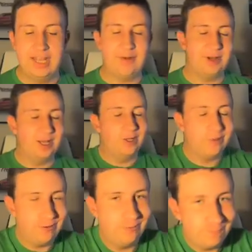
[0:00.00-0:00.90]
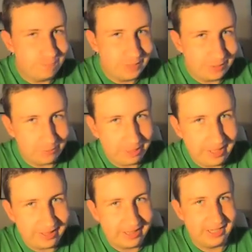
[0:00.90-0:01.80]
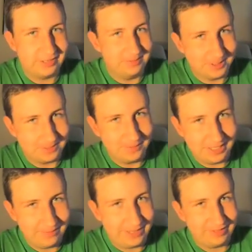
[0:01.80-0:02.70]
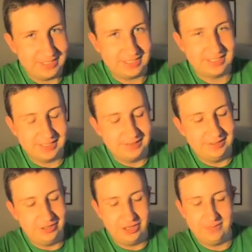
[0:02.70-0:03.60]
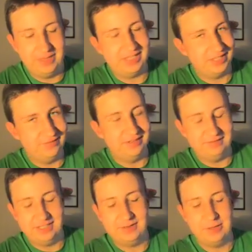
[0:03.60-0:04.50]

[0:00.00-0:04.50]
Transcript: Now, another little thing that has bugged me about this GMA T50,